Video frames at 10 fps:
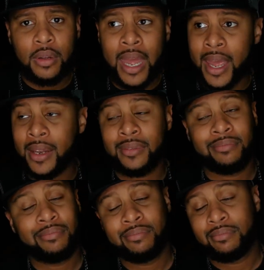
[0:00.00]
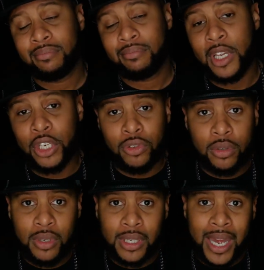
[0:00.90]
And
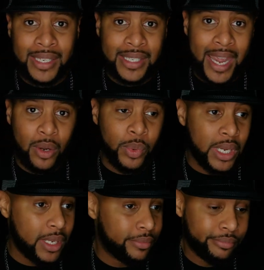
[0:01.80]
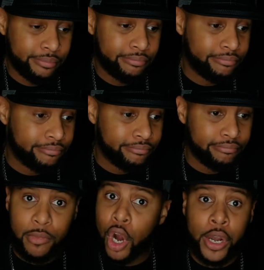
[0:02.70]
Israel, gotta say it, we
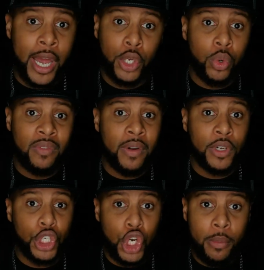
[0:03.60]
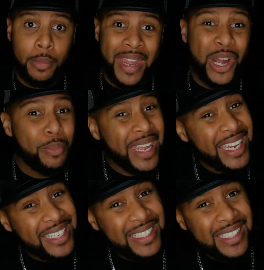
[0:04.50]
are not doing a very good job at being
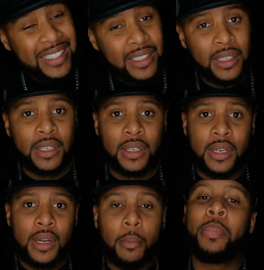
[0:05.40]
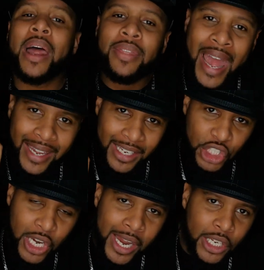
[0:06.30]
obedient. But that can
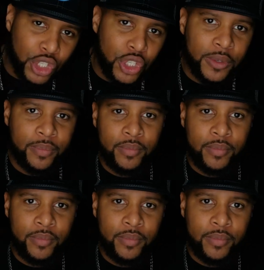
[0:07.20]
change.